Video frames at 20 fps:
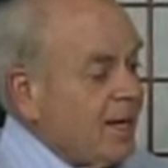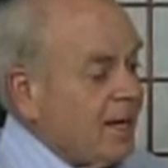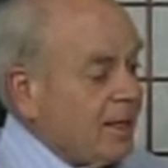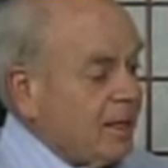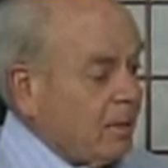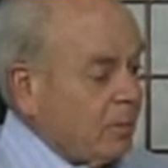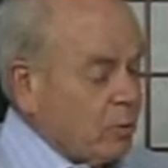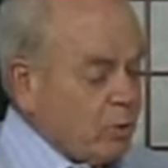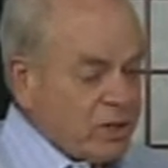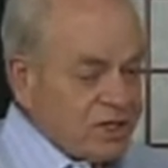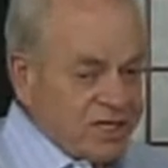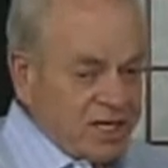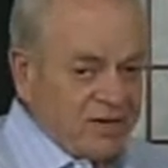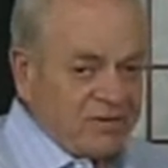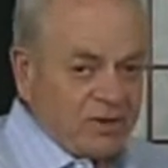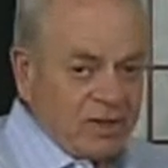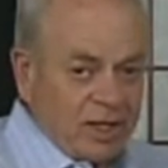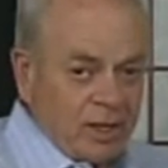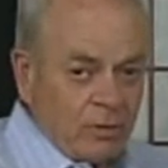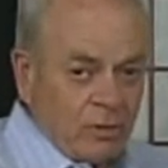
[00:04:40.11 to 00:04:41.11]
A couple weeks
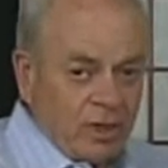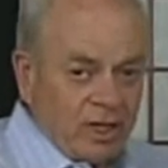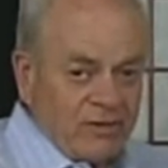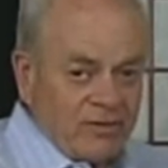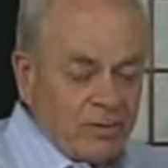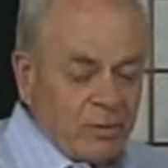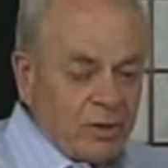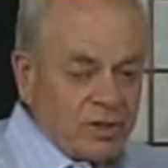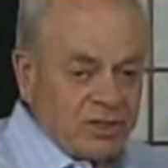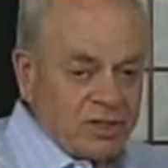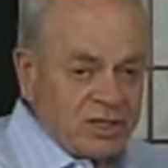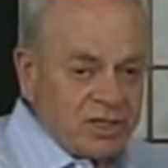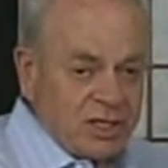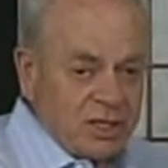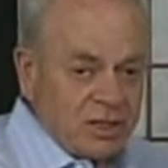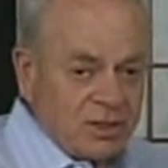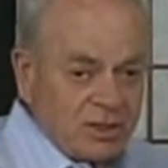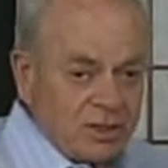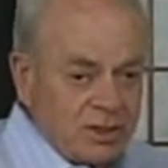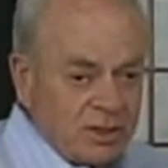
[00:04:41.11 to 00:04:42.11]
after that, we'll have a
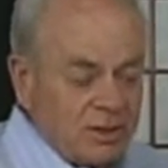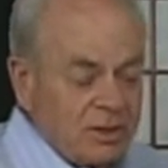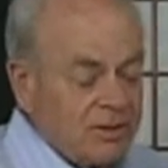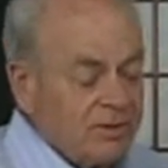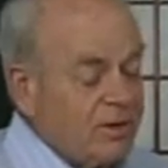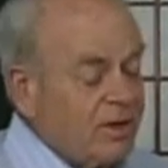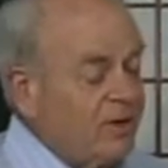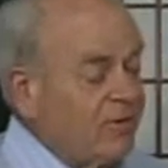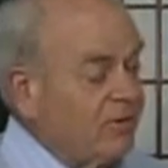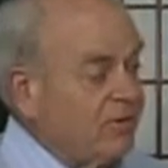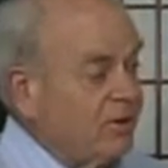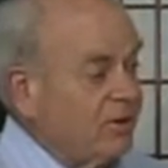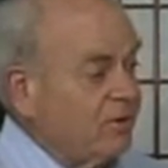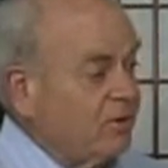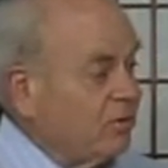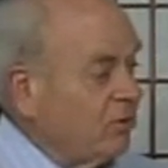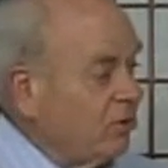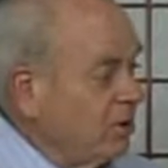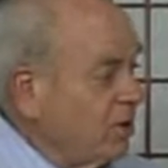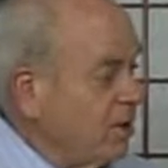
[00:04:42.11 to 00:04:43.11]
presentation of the
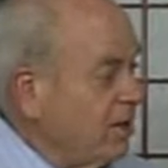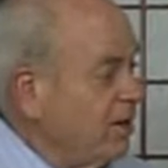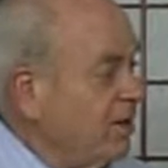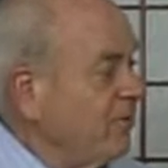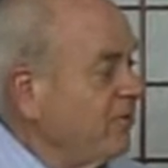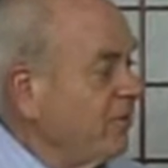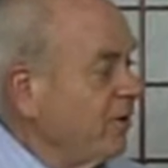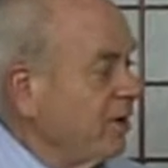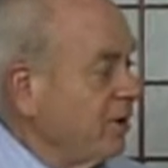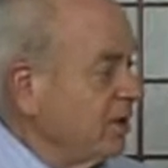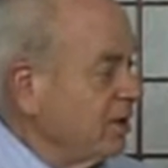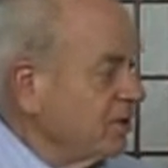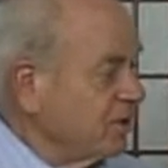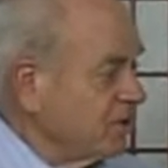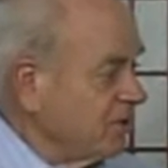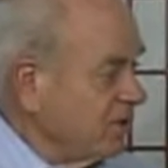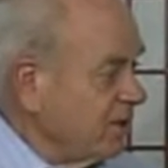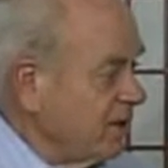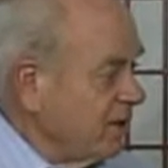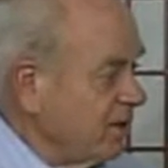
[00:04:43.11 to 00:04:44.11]
3
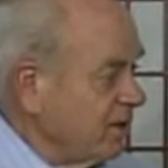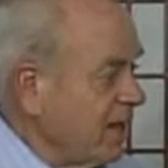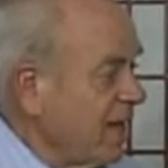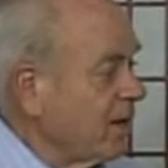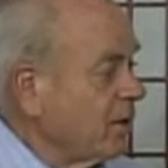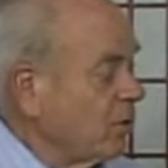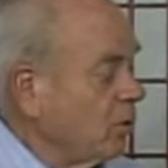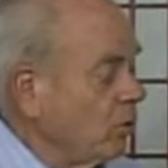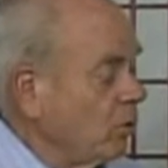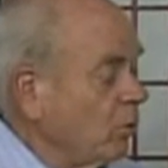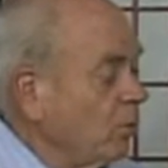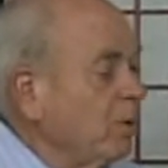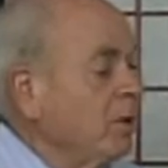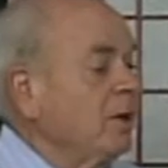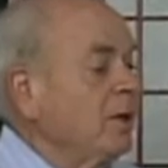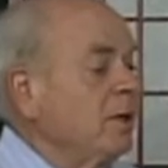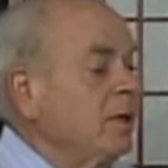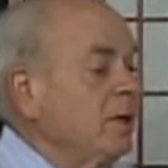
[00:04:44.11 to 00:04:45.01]
finalists out of that group